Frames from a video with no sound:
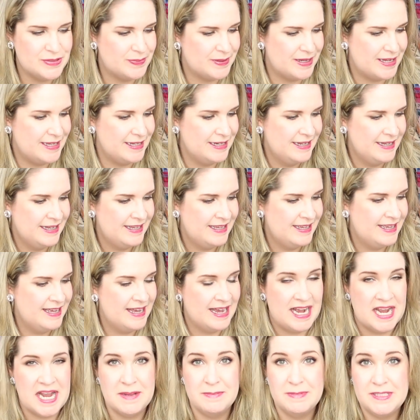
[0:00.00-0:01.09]
but
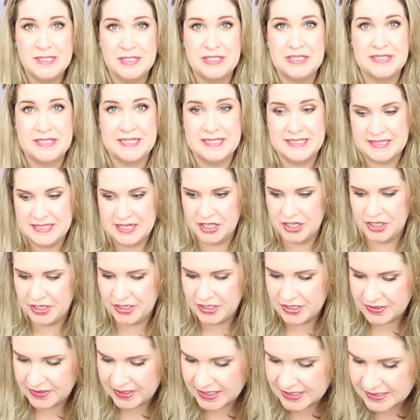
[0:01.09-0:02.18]
I'm seriously a sucker,
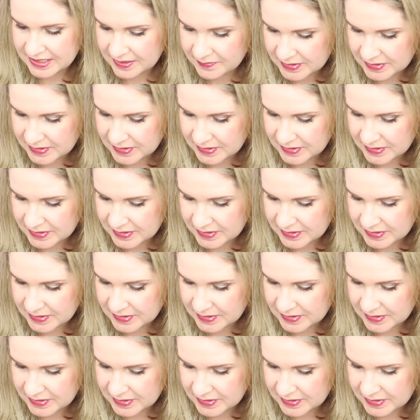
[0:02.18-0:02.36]
you guys.